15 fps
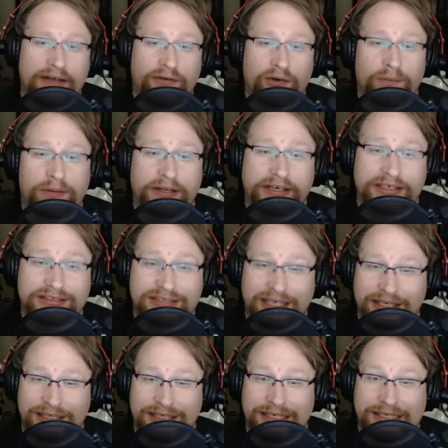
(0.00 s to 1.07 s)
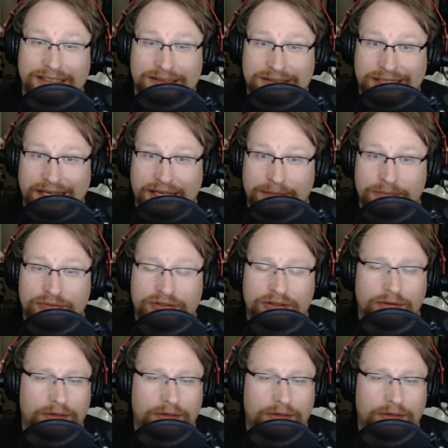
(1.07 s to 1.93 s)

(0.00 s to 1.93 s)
But I never played a Silent Hill game,